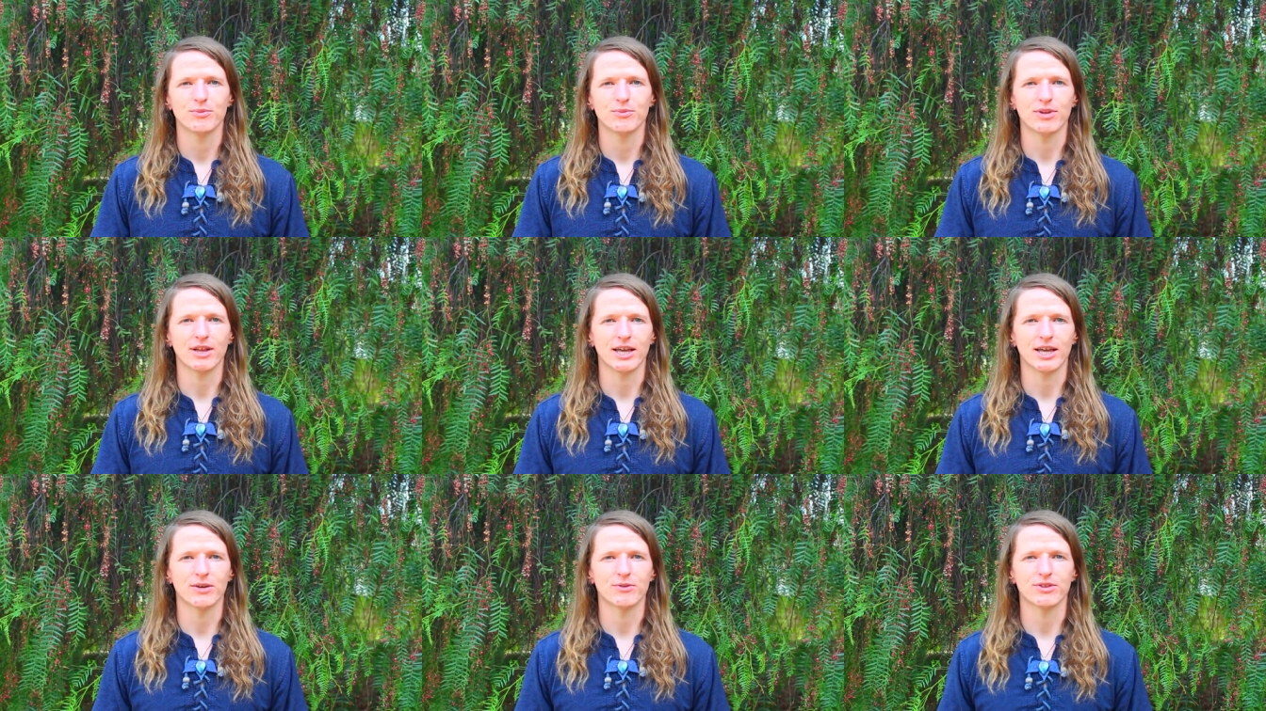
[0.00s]

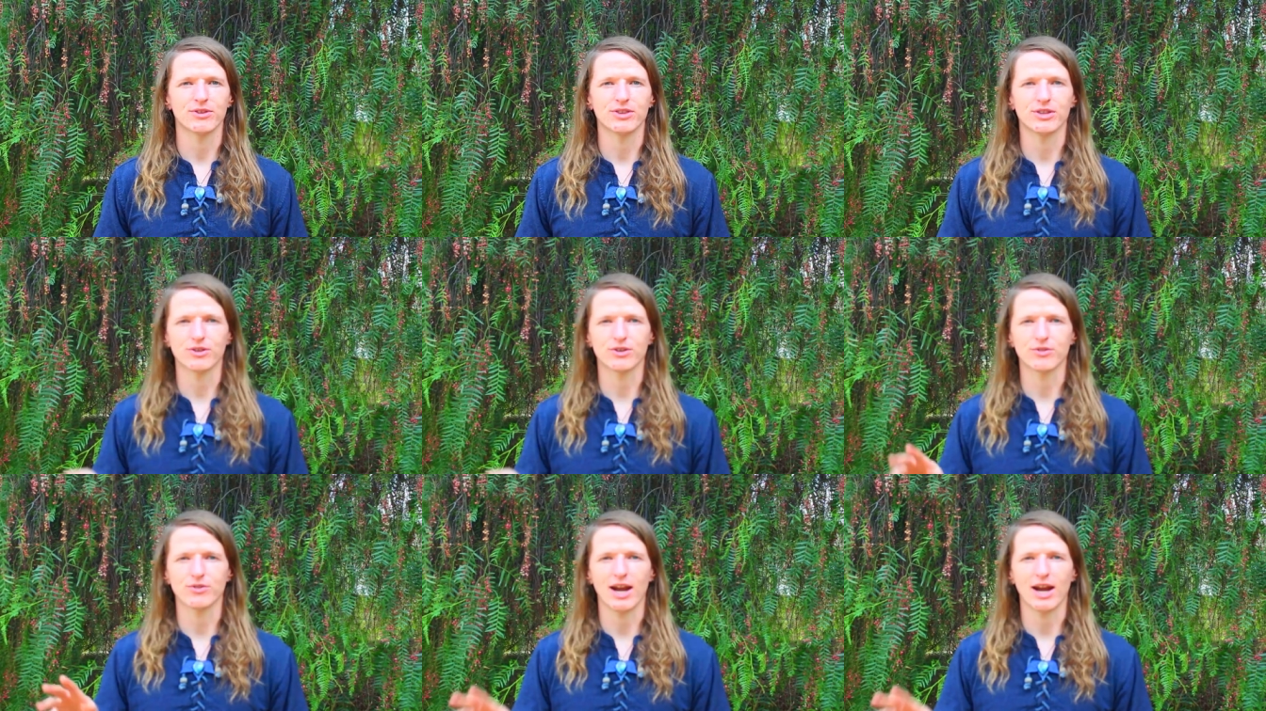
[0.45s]
playing with
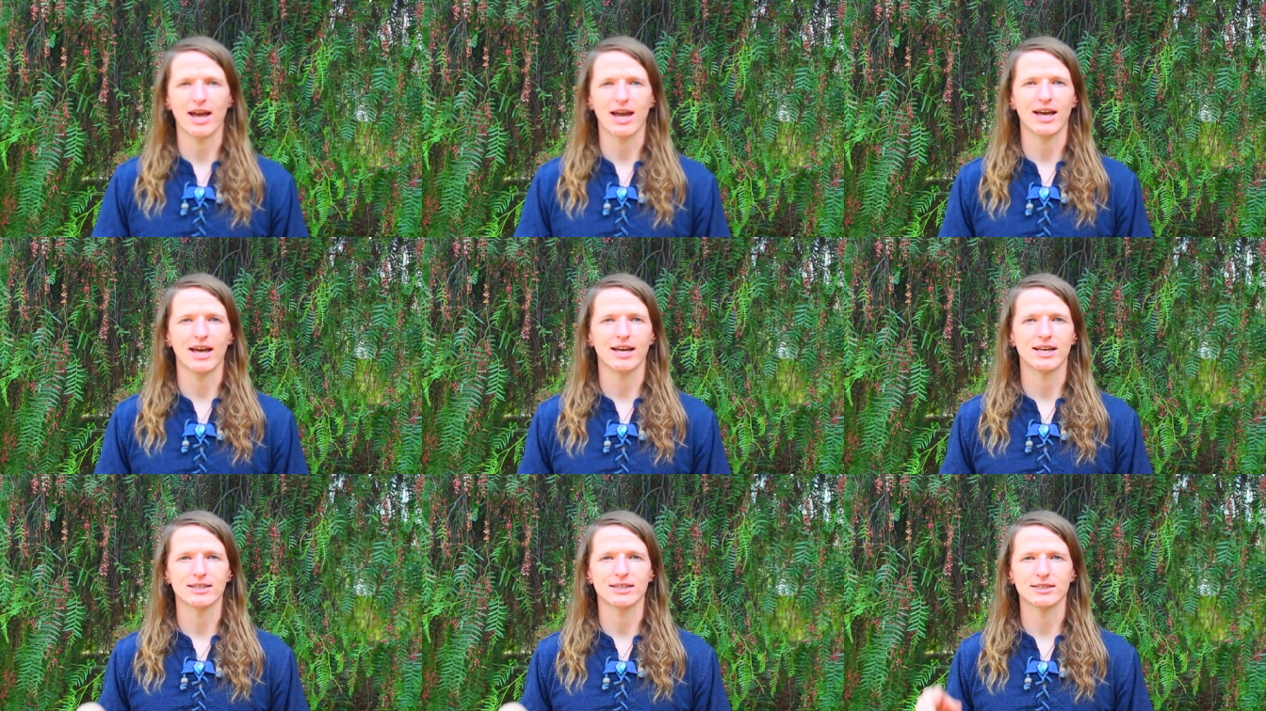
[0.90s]
the
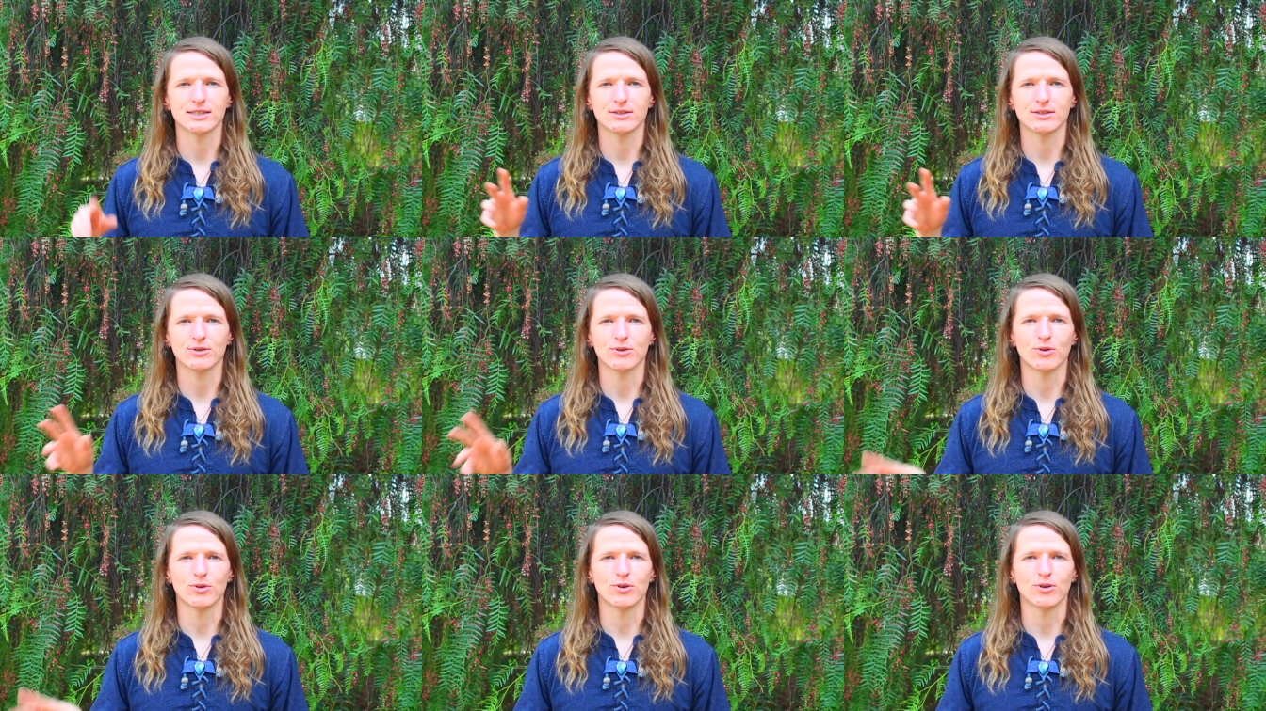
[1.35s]
grass,
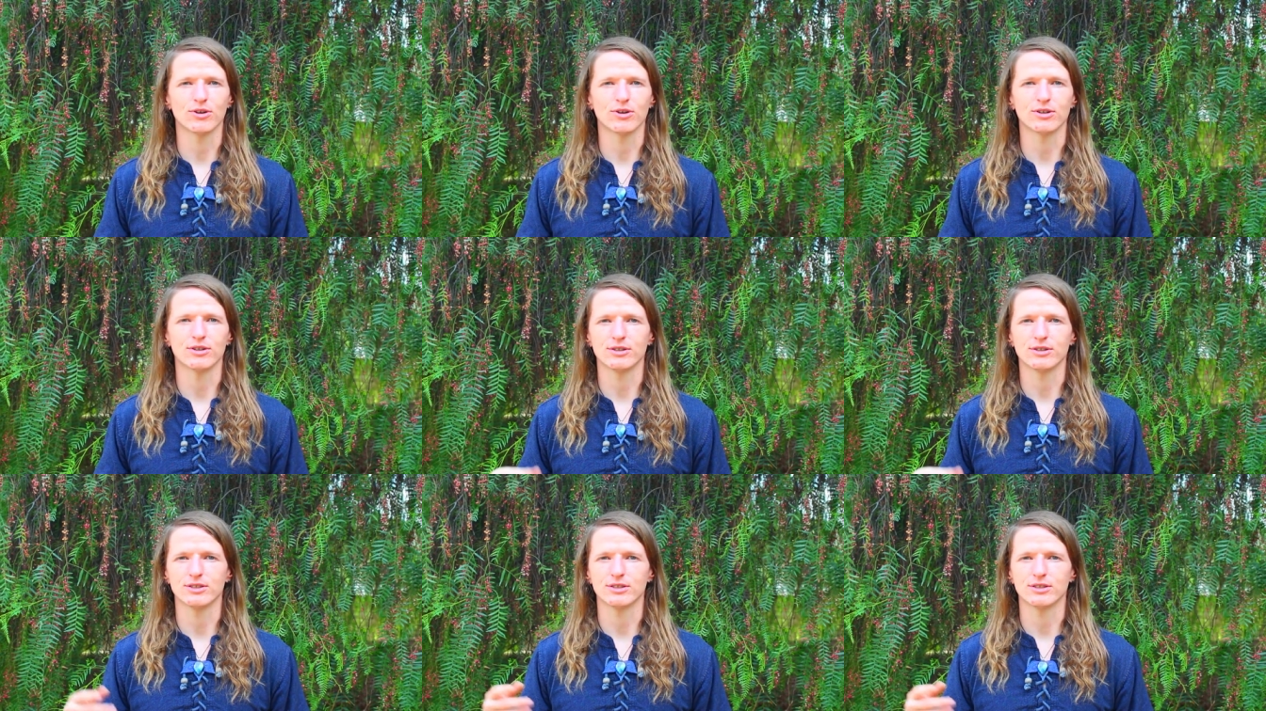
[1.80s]
or